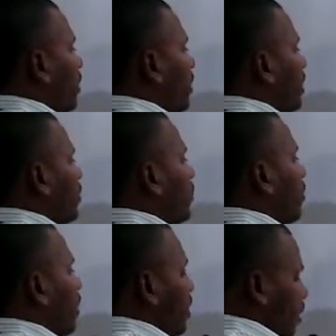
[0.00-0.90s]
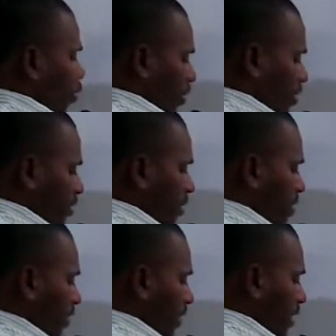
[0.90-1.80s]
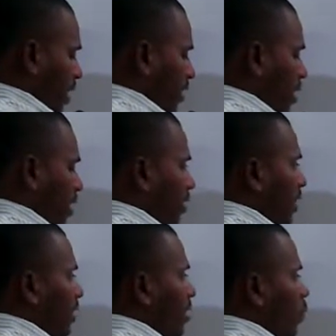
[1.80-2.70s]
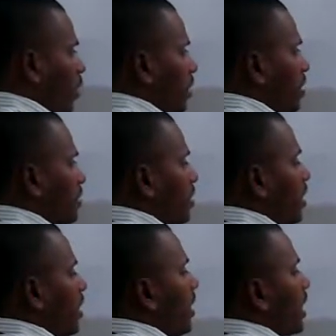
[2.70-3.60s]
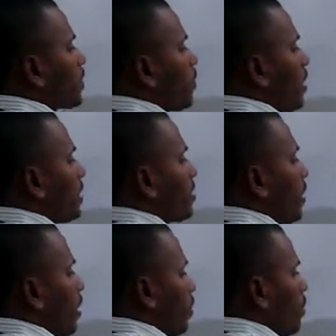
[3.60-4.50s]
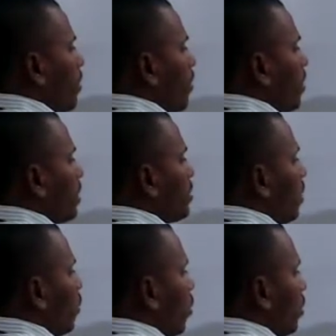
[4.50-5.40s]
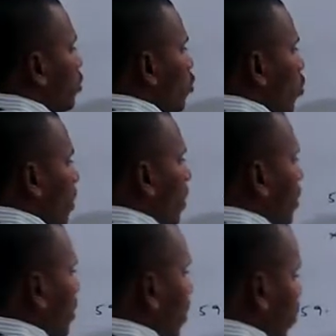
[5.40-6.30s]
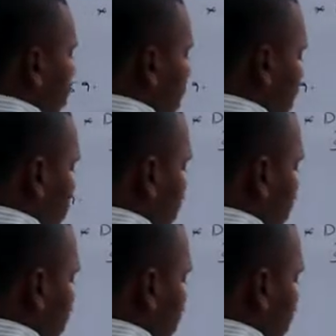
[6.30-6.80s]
it is from the equations it is given that the equations ax plus by is equals to 1 whereas